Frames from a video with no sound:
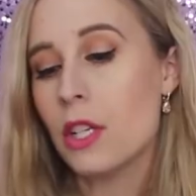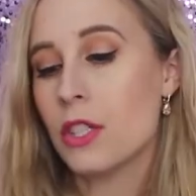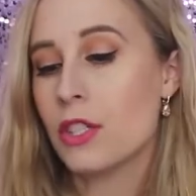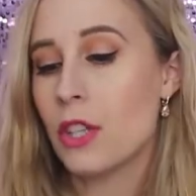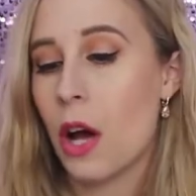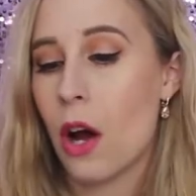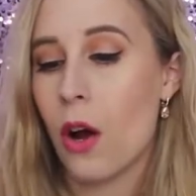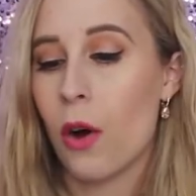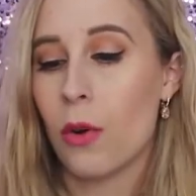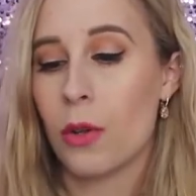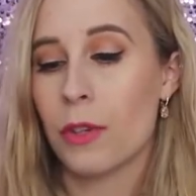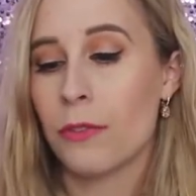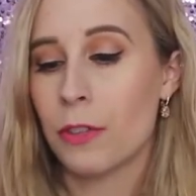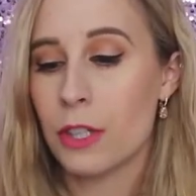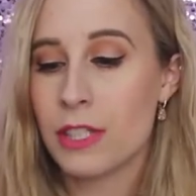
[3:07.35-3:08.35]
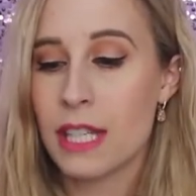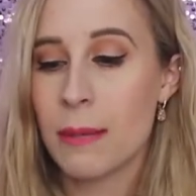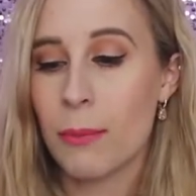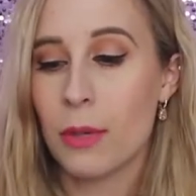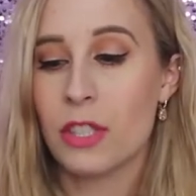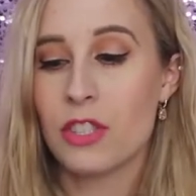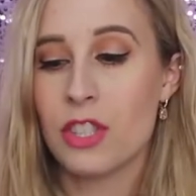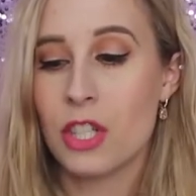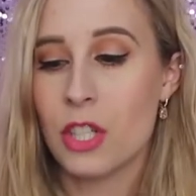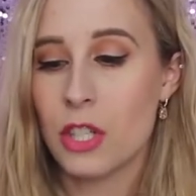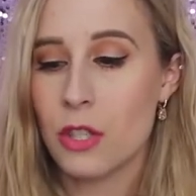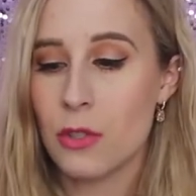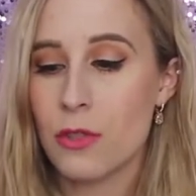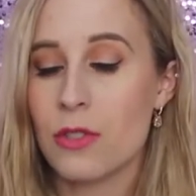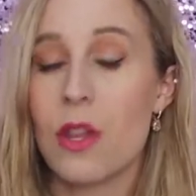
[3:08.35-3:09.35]
So the first tip was to
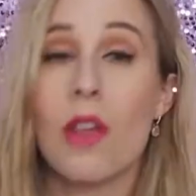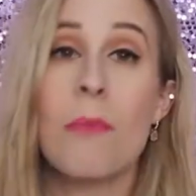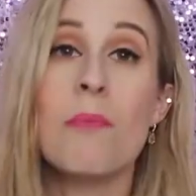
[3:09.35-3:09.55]
use